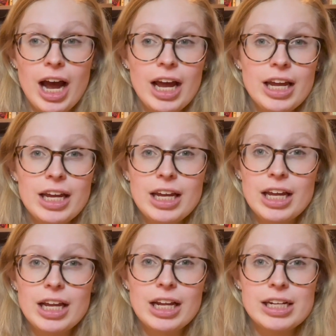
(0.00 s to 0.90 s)

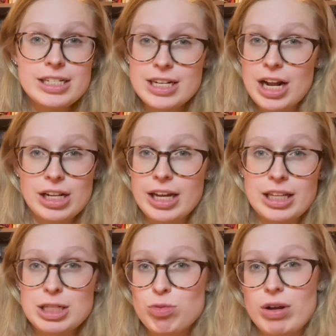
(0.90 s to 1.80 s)
I did not like
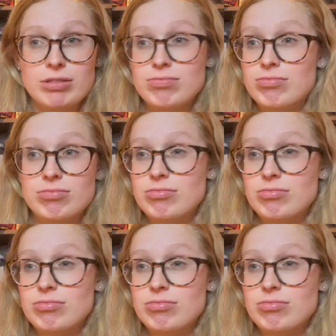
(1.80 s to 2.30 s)
this one